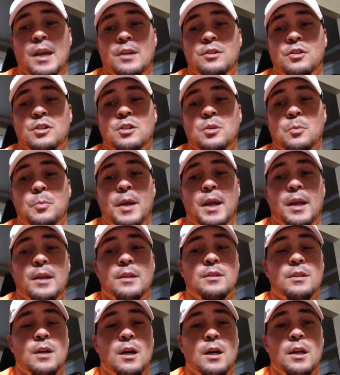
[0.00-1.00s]
it just
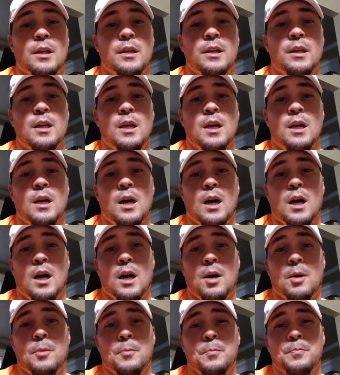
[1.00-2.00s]
depends on
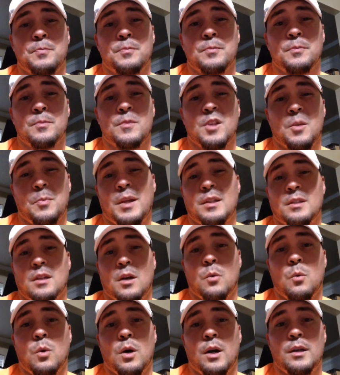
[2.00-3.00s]

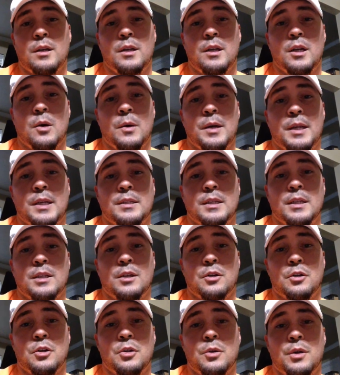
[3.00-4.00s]
what it is that
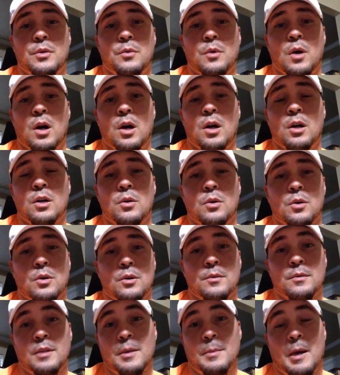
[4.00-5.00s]
they're doing wrong
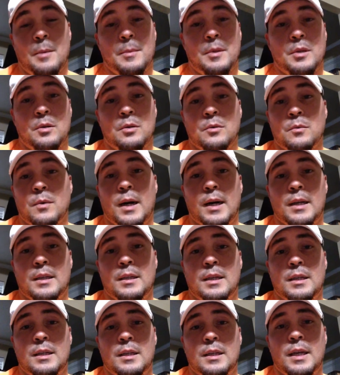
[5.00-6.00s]
or they might be doing right at
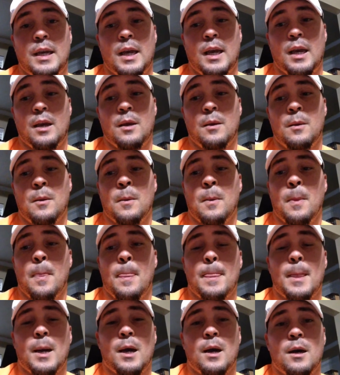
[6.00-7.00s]
the end of the day.
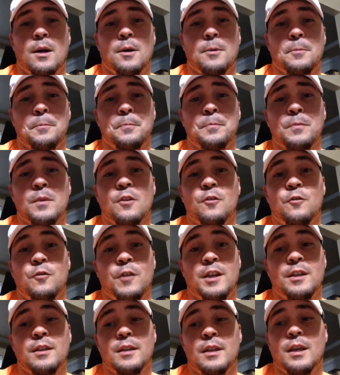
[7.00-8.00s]

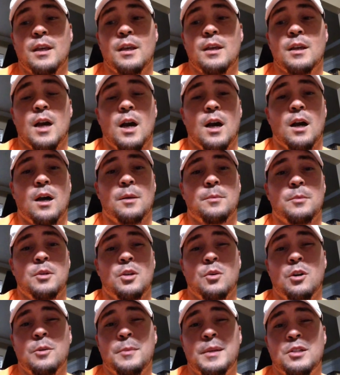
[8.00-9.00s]
Fifthly, you
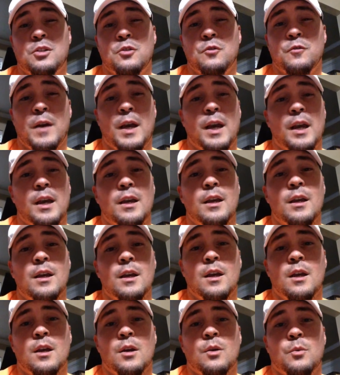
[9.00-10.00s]
don't want to be too vague.
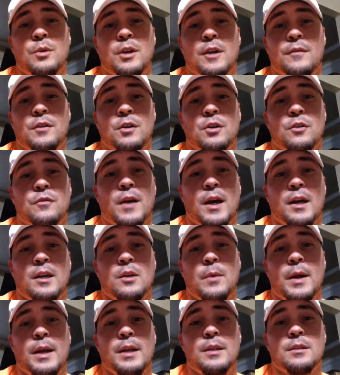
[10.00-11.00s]
Whenever you're
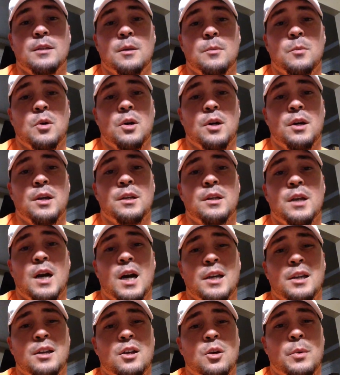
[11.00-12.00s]
evaluating someone,
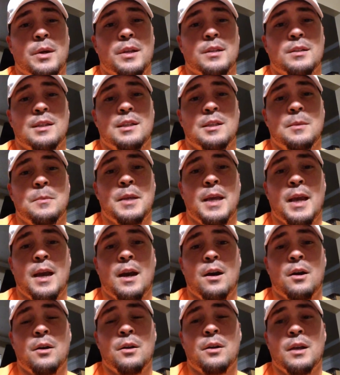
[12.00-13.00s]
you don't want to sit them
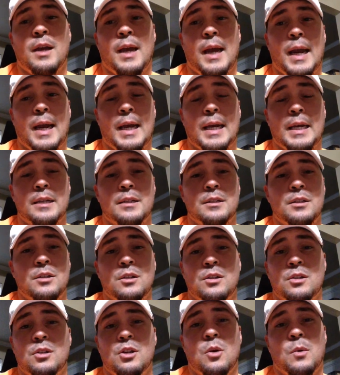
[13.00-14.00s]
down and
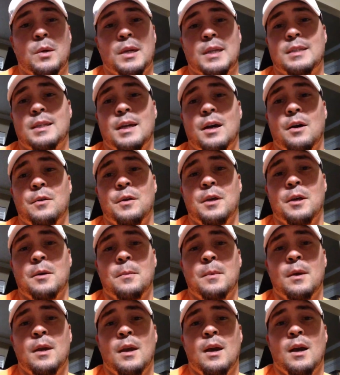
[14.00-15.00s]
you don't want to tell
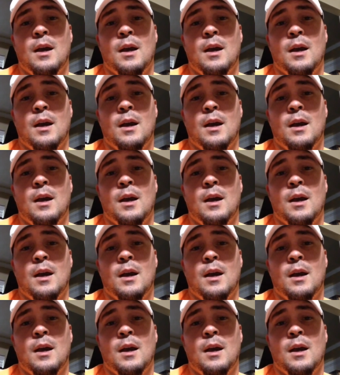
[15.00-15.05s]
them,